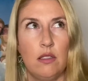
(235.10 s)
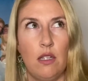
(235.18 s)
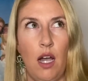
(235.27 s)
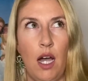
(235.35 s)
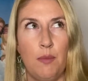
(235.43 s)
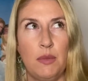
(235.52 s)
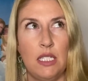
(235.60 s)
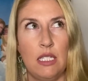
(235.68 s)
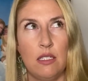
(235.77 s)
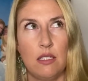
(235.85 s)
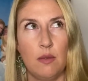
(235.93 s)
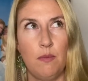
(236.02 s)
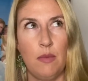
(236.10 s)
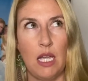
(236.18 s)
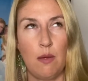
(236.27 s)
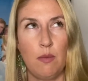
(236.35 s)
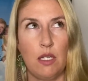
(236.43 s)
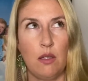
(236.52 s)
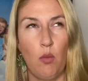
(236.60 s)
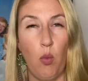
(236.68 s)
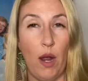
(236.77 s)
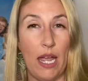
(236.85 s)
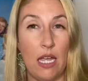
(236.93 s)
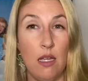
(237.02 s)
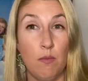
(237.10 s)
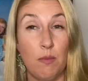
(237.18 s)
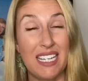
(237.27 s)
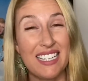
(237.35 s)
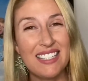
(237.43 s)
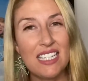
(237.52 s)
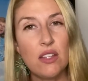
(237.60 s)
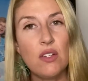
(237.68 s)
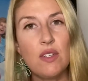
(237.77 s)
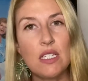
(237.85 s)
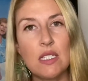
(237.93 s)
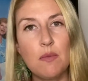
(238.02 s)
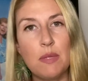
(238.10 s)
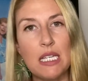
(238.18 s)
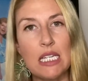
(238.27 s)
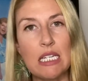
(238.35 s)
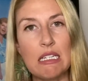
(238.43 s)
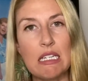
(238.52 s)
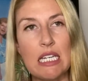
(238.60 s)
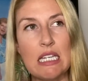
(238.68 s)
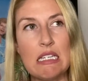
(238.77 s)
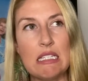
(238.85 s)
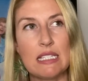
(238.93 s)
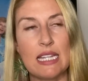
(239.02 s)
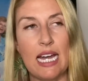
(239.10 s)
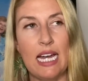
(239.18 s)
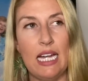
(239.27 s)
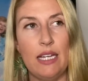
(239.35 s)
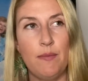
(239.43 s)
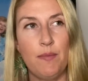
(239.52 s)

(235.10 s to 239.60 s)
opted to maybe wait, because the other reason being is that